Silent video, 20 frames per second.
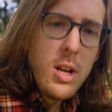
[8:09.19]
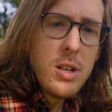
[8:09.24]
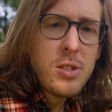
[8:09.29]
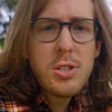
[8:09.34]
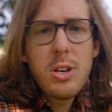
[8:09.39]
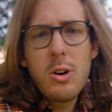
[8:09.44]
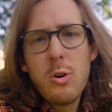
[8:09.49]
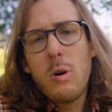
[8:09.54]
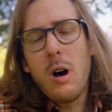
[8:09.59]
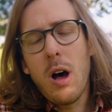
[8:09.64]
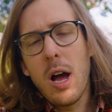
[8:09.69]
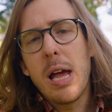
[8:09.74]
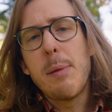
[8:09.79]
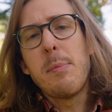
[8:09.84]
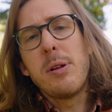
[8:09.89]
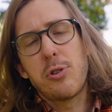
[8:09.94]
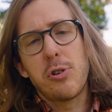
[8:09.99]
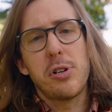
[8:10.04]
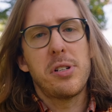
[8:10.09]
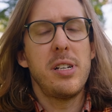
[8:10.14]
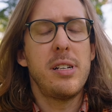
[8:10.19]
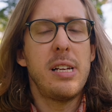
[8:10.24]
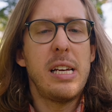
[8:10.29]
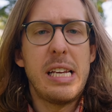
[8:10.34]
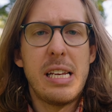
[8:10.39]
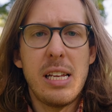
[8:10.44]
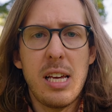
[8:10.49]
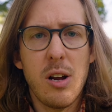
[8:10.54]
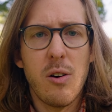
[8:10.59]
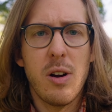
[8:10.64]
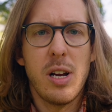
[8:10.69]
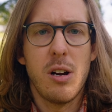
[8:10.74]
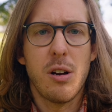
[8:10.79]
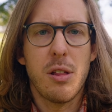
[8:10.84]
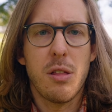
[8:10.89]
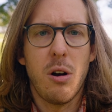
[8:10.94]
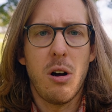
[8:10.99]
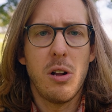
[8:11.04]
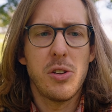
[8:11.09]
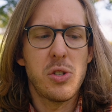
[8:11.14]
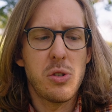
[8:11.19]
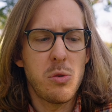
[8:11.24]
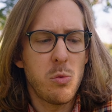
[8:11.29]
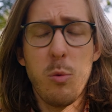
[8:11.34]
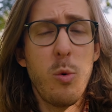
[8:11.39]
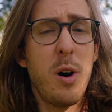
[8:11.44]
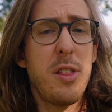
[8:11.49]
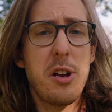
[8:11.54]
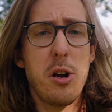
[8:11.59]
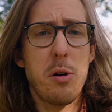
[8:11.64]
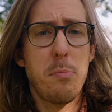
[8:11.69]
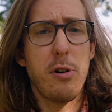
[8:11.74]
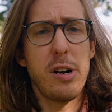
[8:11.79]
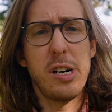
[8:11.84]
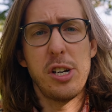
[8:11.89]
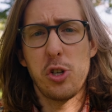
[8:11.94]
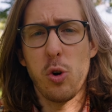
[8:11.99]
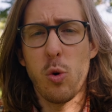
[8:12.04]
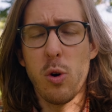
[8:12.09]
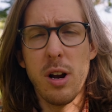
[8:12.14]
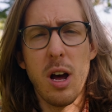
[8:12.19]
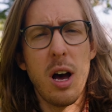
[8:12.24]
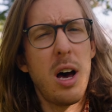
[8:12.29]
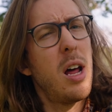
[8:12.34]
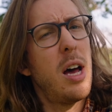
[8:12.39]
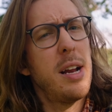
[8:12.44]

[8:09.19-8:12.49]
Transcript: So I am interested in hearing your thoughts, but whether you're British or not,